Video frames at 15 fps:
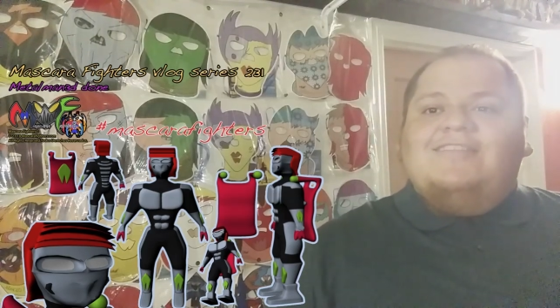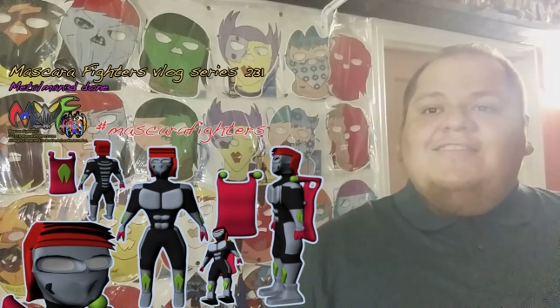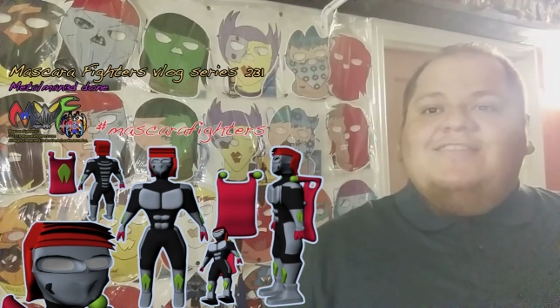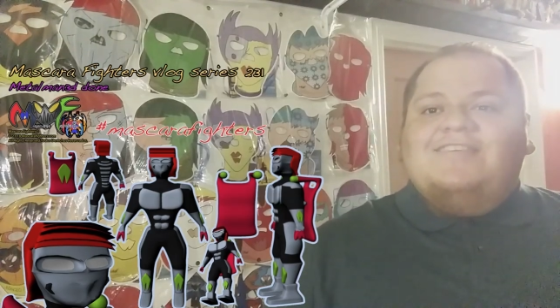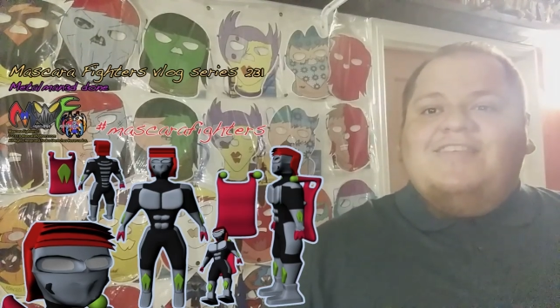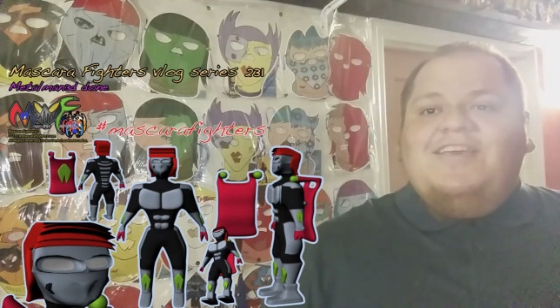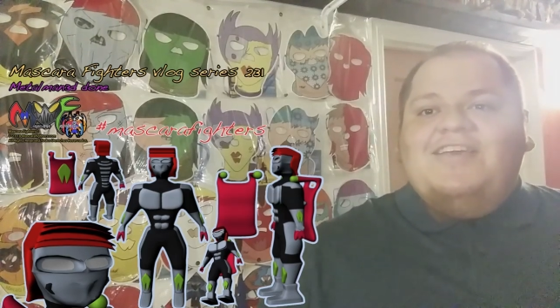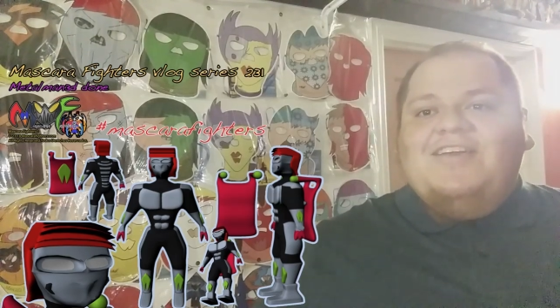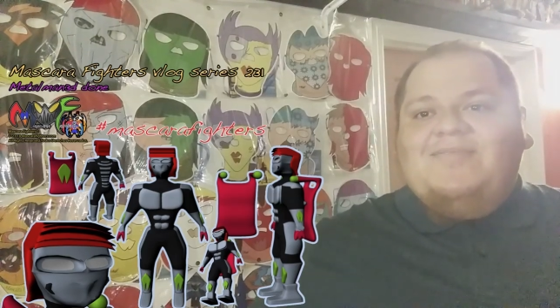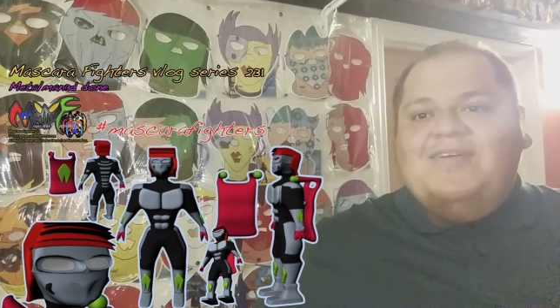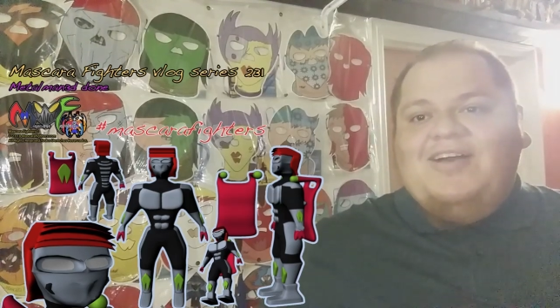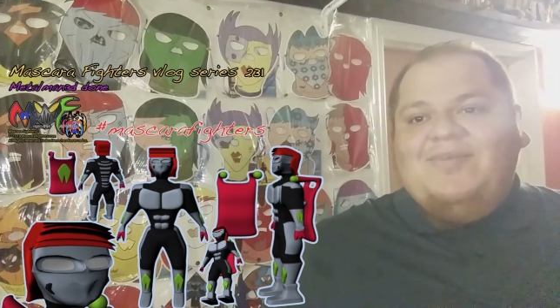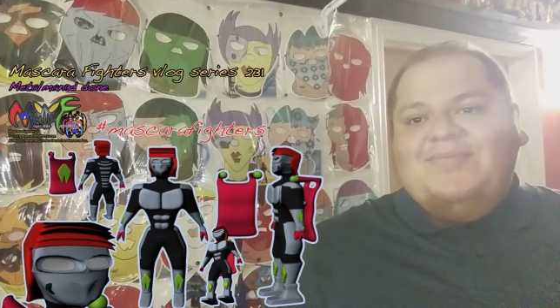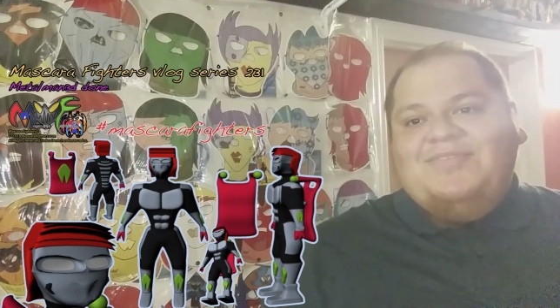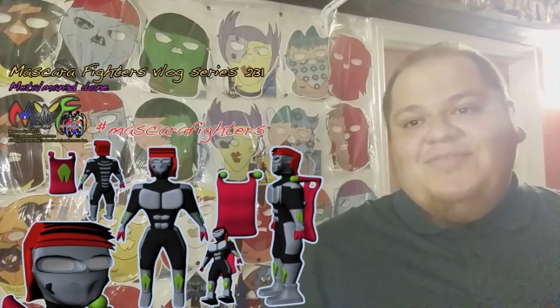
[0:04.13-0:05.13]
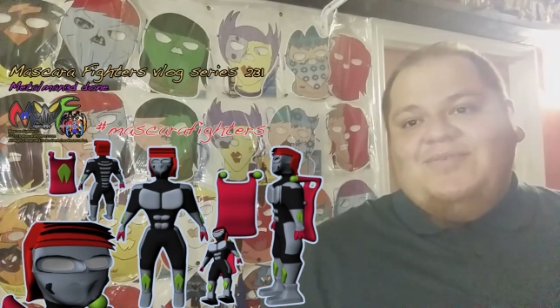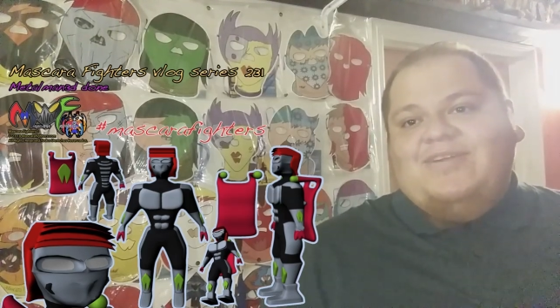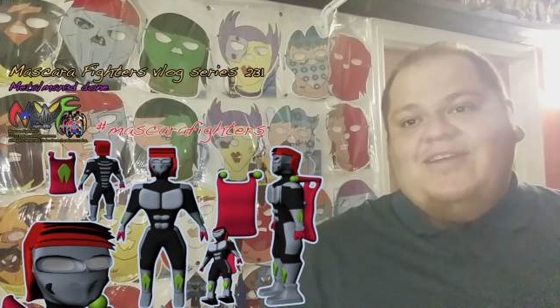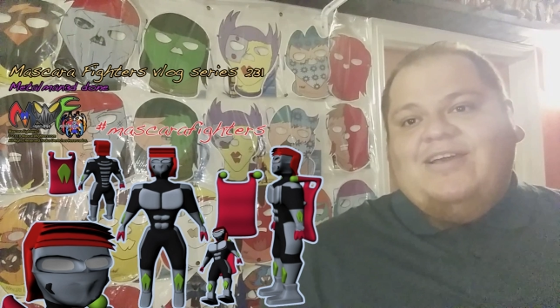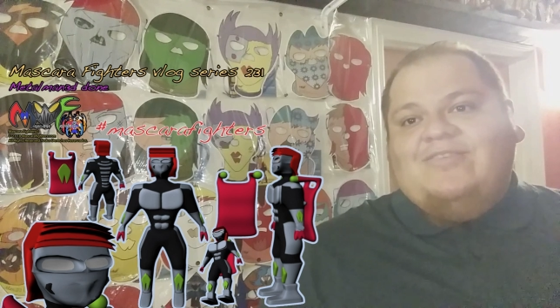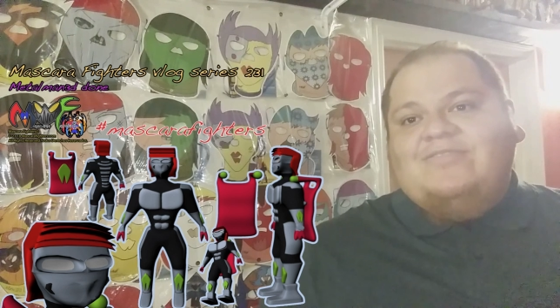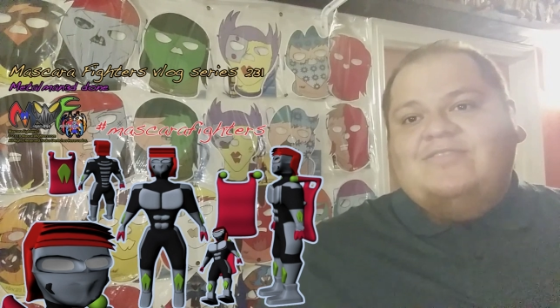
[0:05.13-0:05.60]
Today I'm happy to
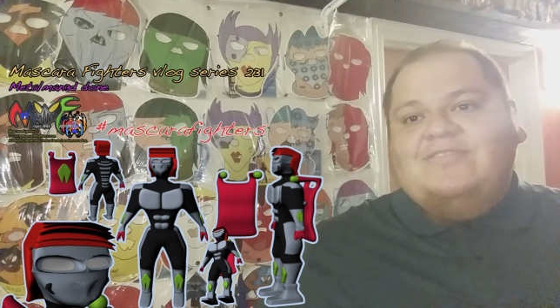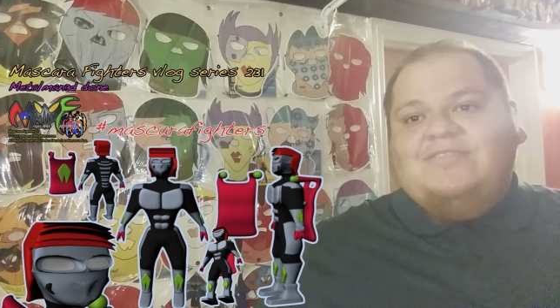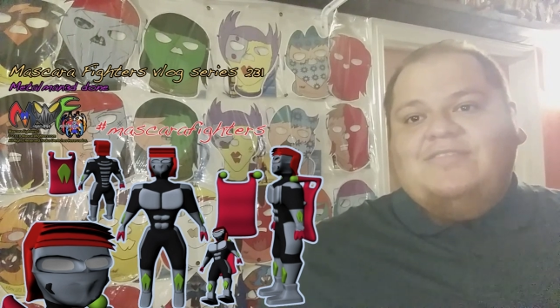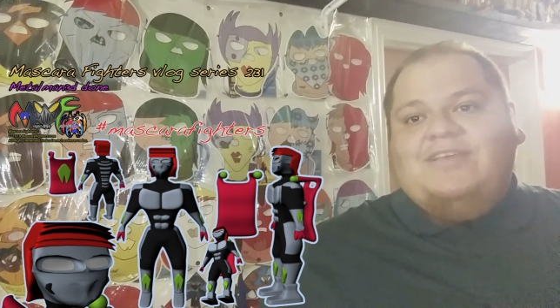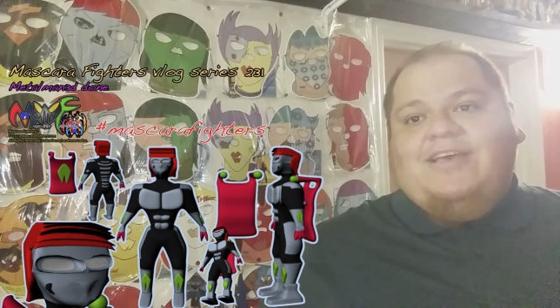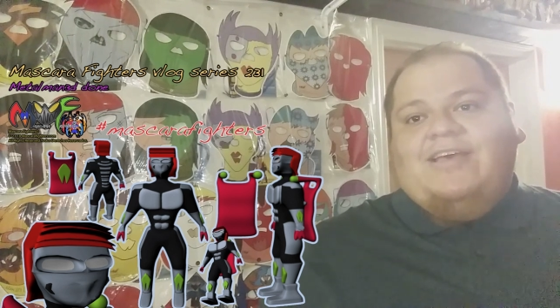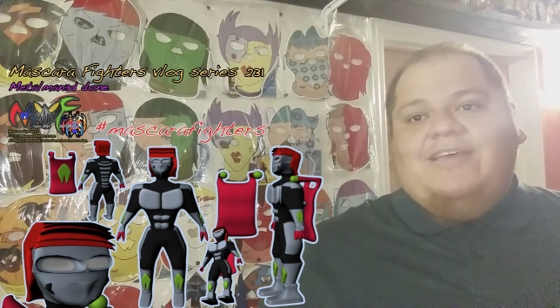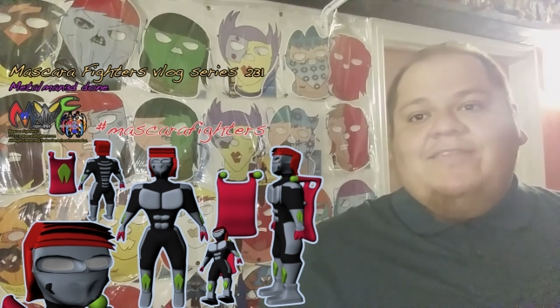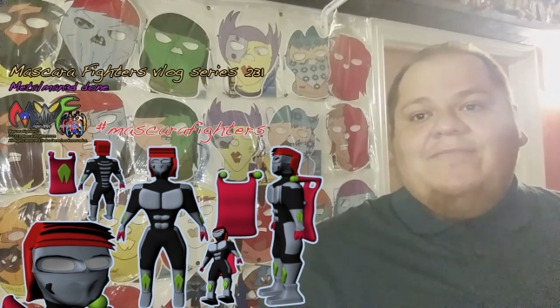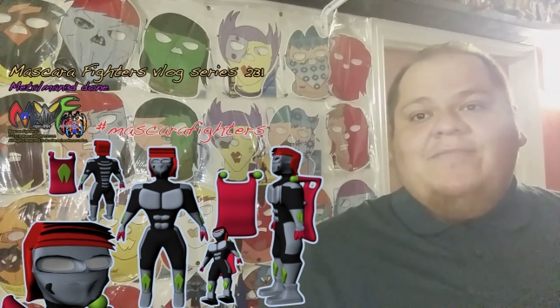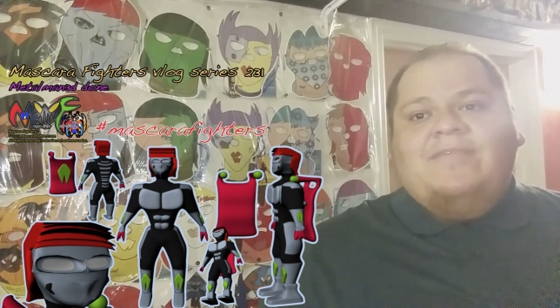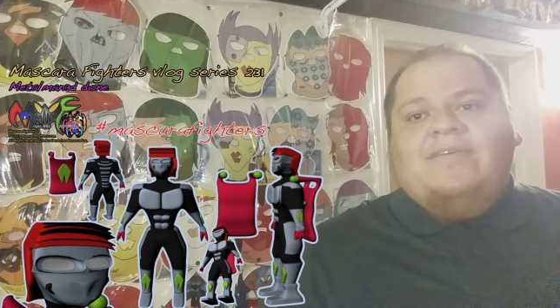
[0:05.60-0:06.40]
announce that